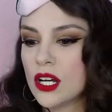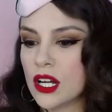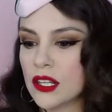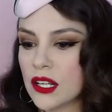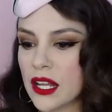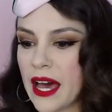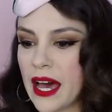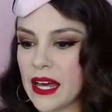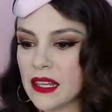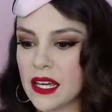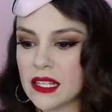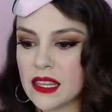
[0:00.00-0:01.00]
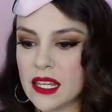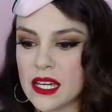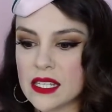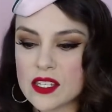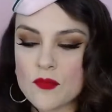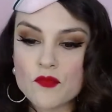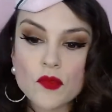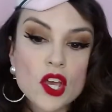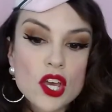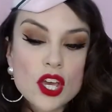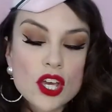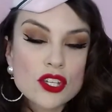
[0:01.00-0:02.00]
a little hat like this.
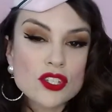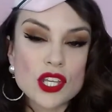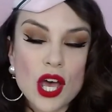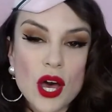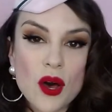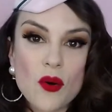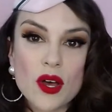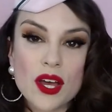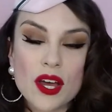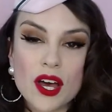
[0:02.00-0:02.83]
So,